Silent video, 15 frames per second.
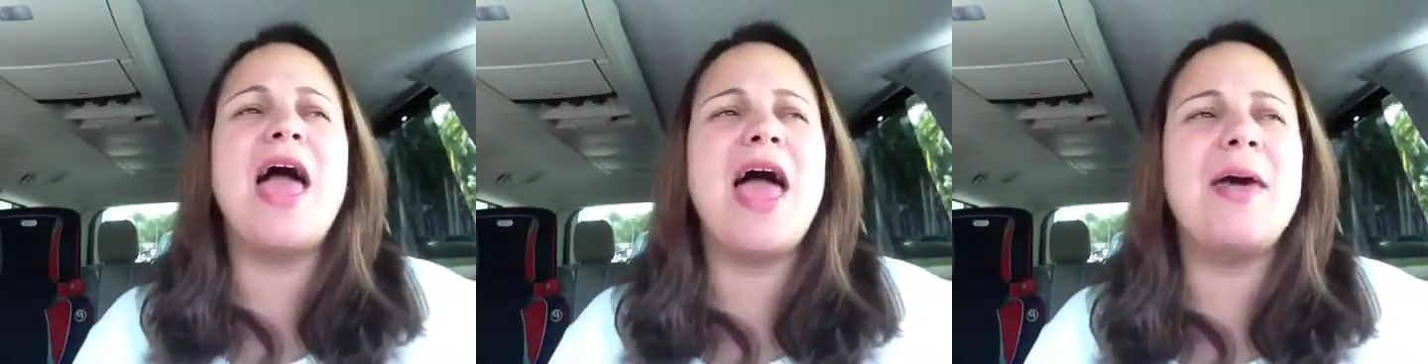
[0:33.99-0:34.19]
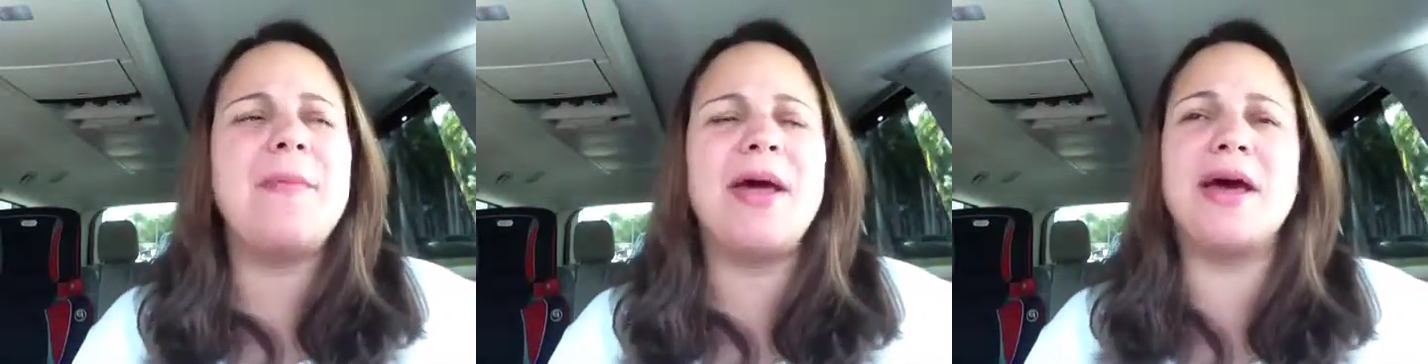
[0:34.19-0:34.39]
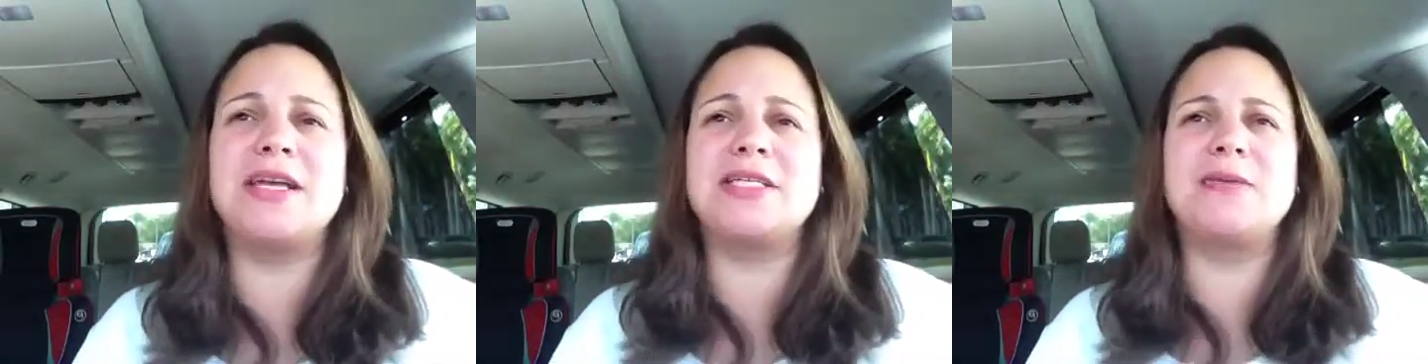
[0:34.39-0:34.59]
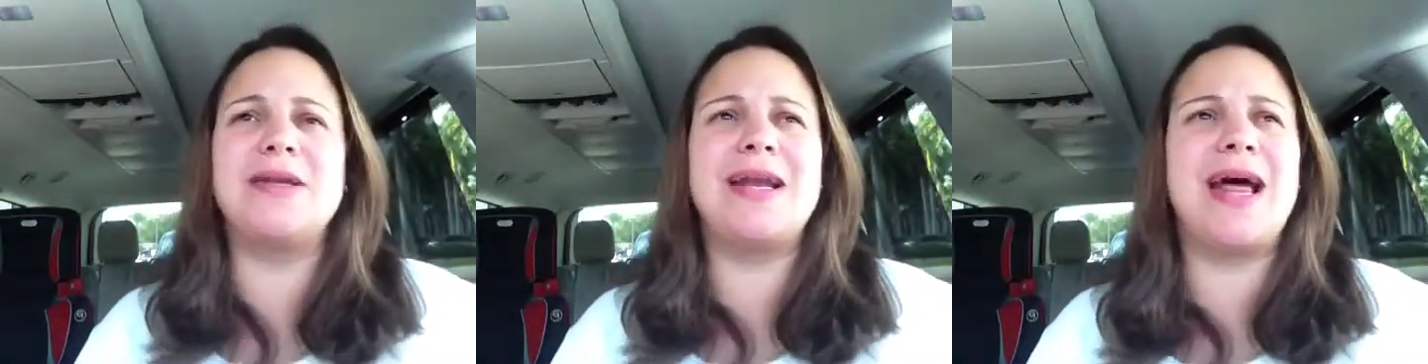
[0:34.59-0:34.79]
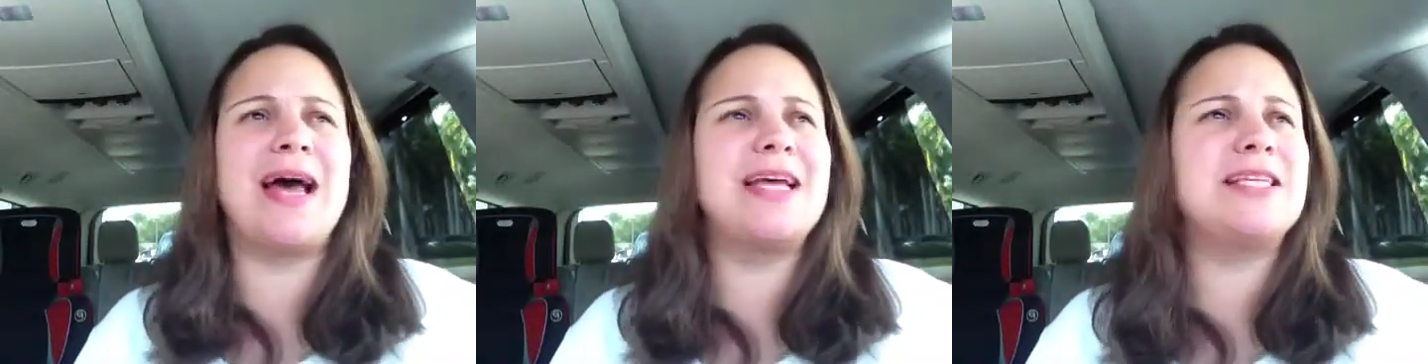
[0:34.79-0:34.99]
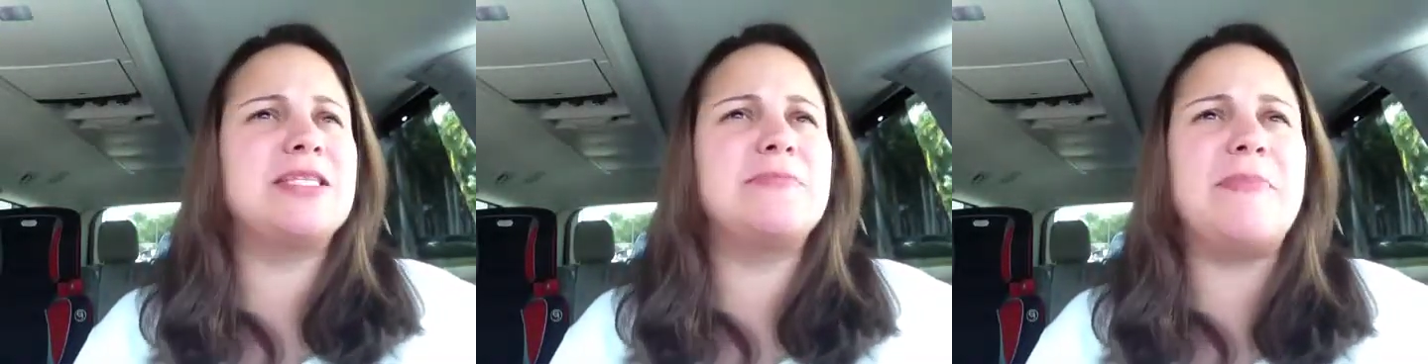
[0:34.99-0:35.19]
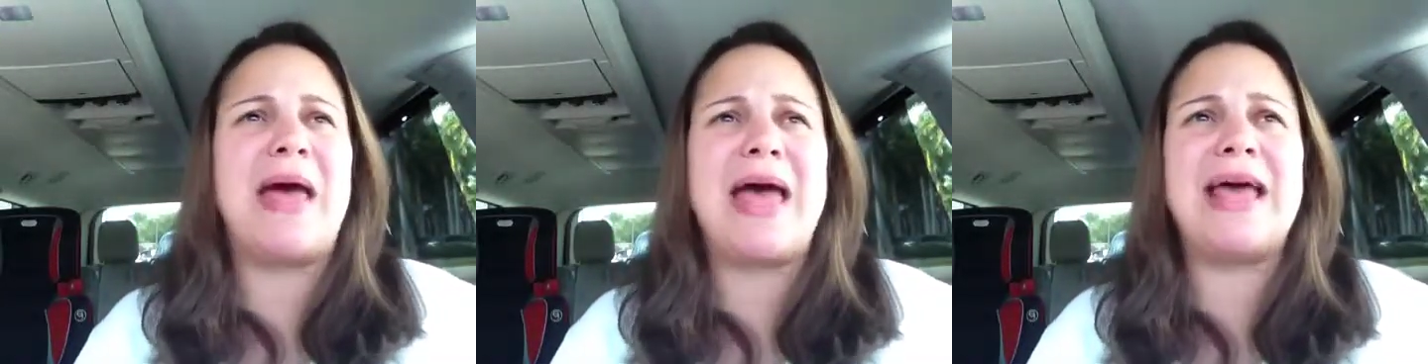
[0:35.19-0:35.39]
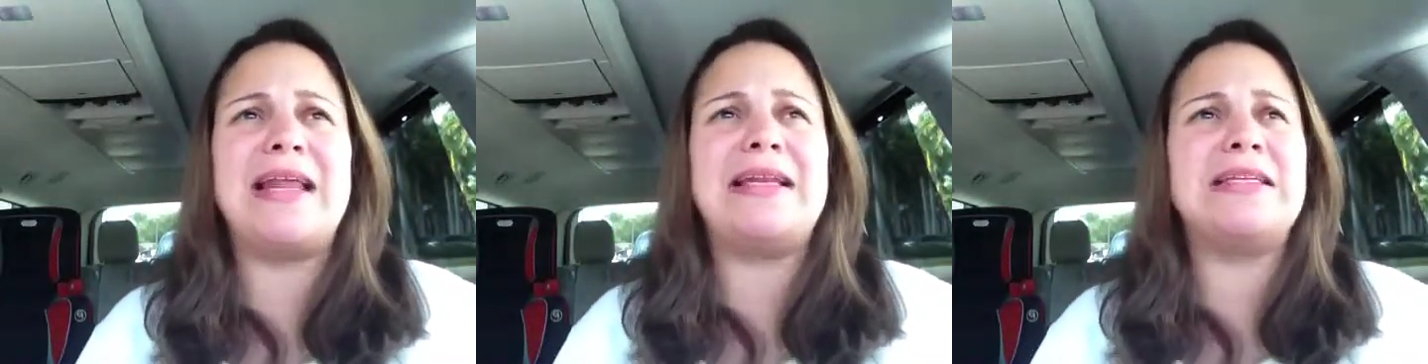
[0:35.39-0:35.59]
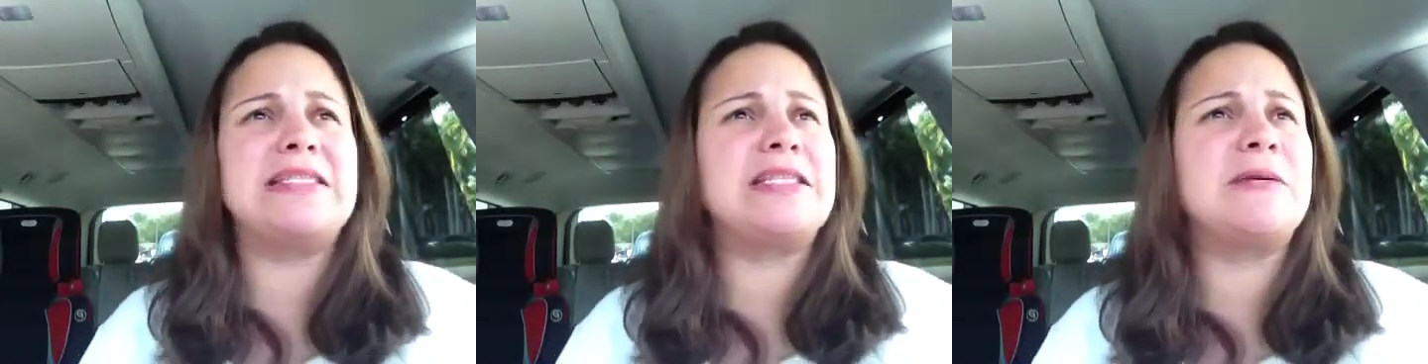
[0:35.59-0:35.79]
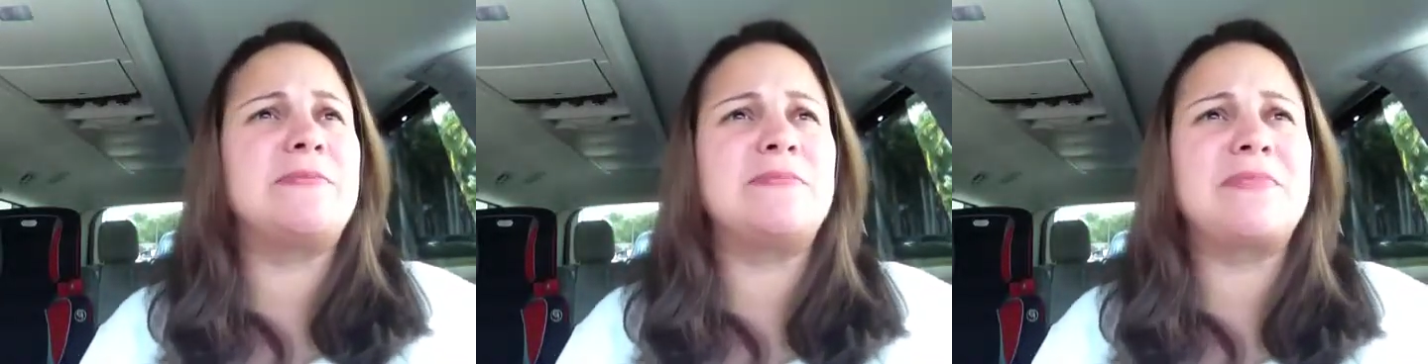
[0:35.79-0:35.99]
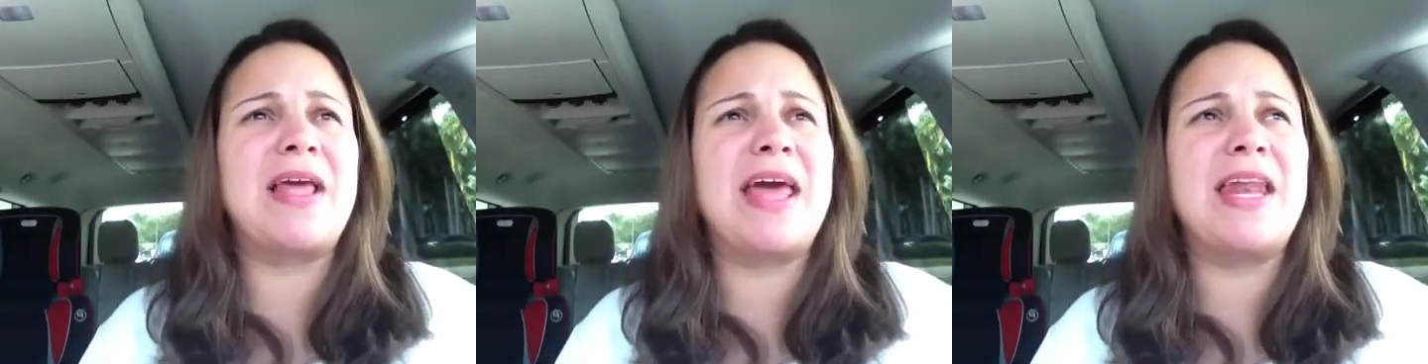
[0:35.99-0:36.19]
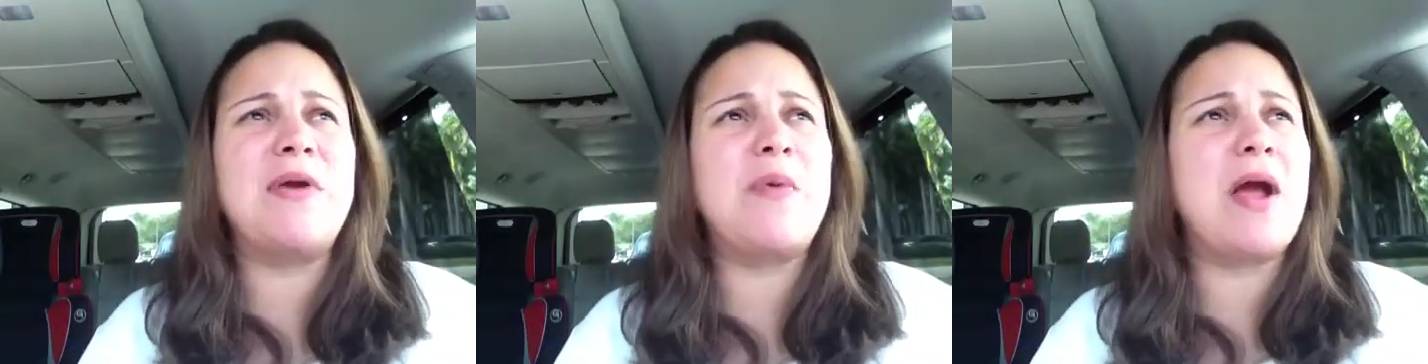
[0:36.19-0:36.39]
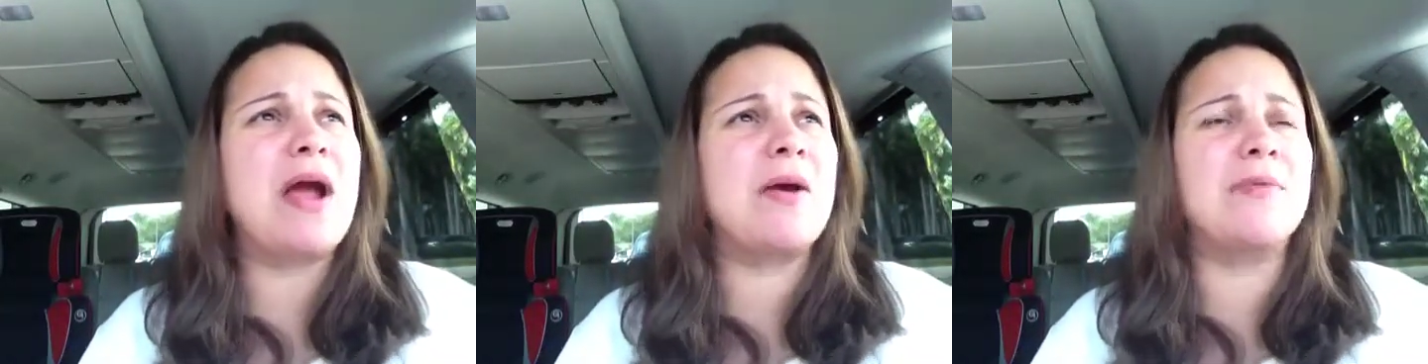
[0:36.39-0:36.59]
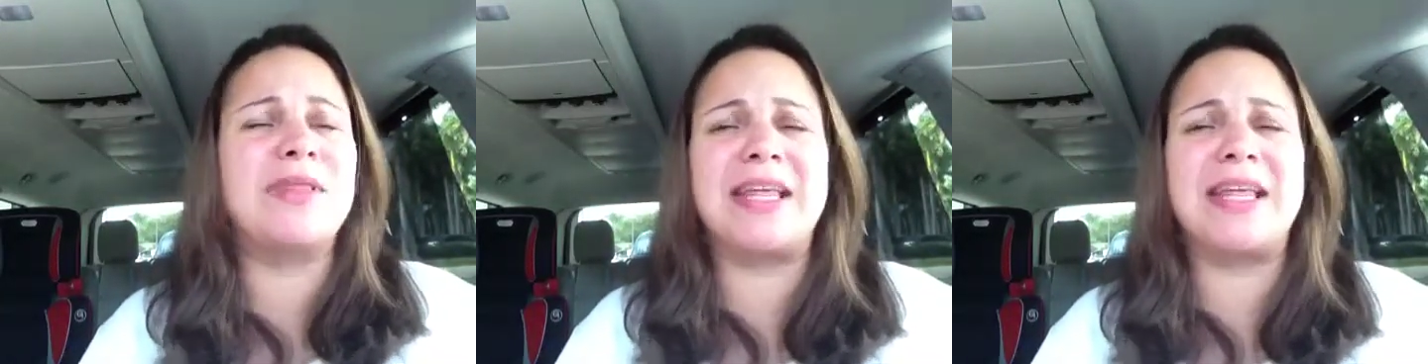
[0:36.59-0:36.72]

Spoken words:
And my husband and I spend anywhere,